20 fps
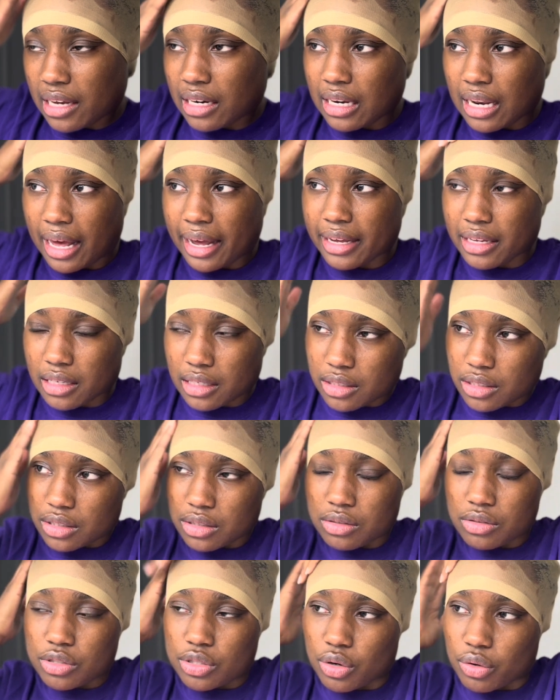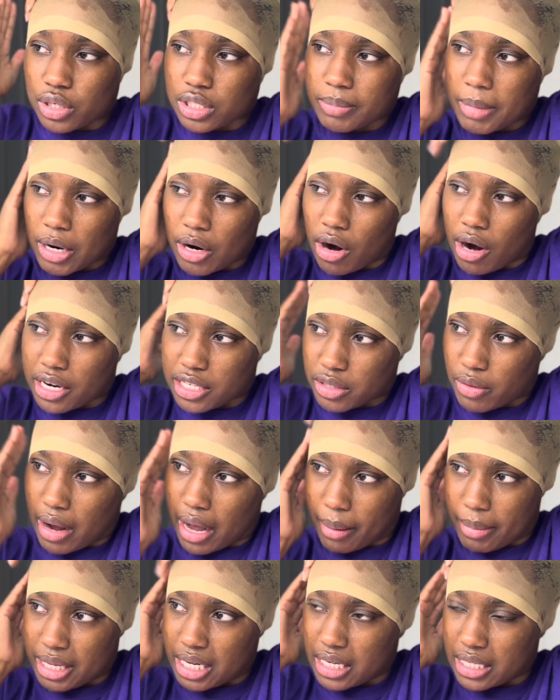of like towards my car. So I
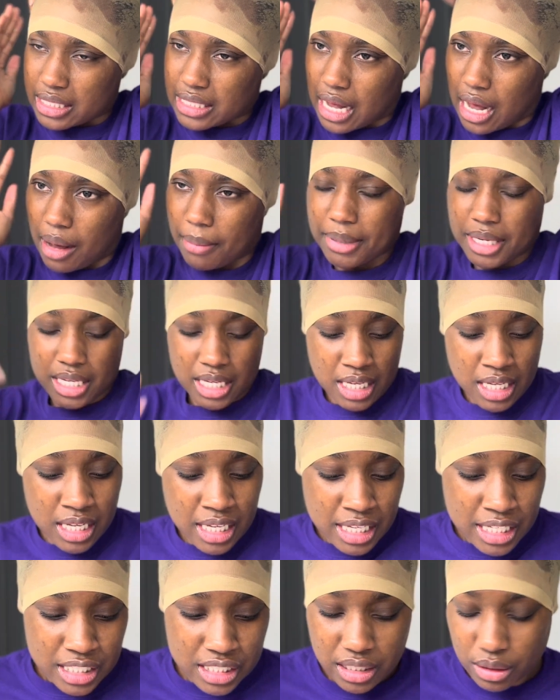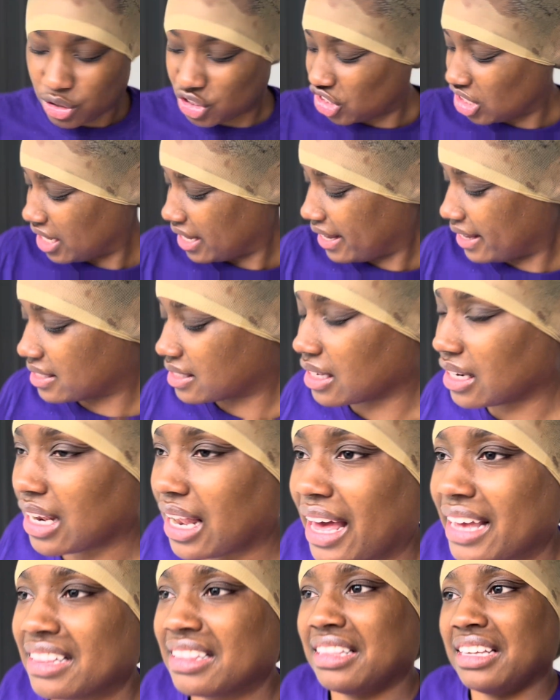immediately stopped. So she instantly
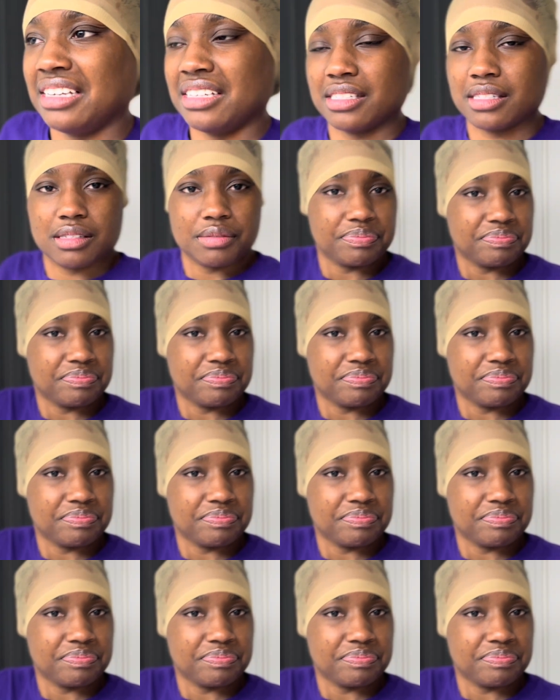like this.